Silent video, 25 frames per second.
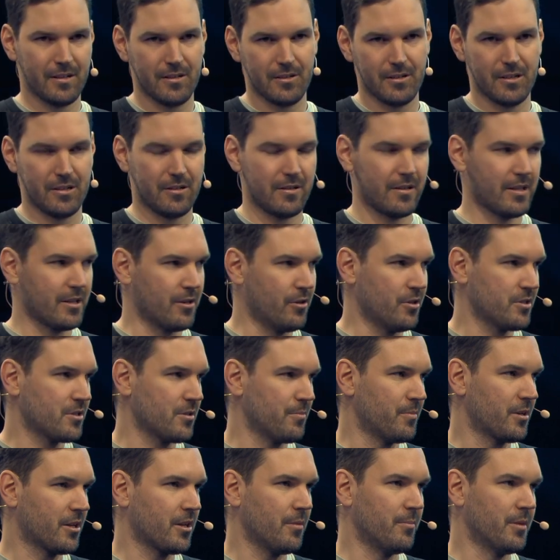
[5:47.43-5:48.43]
and then
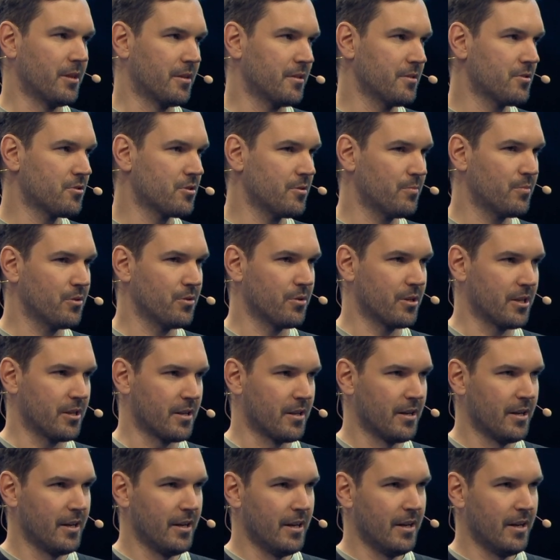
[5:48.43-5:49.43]
also becoming
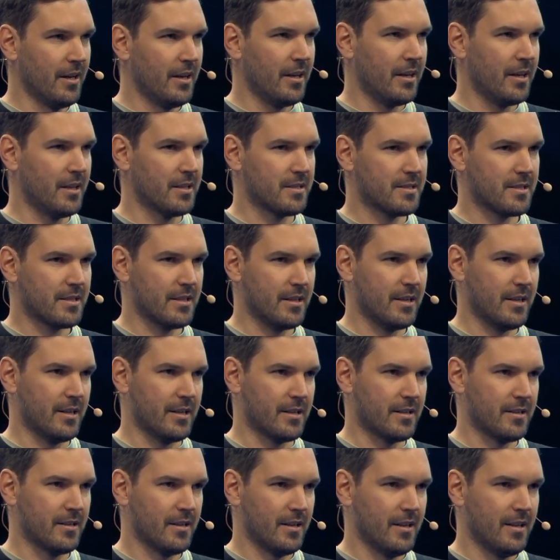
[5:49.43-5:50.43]
distributed is
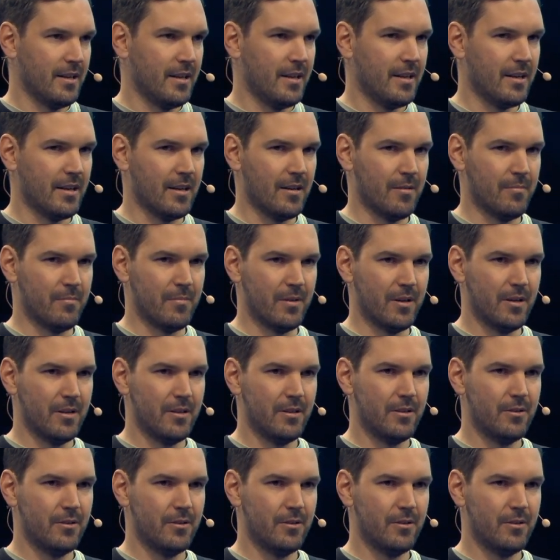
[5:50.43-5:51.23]
that um,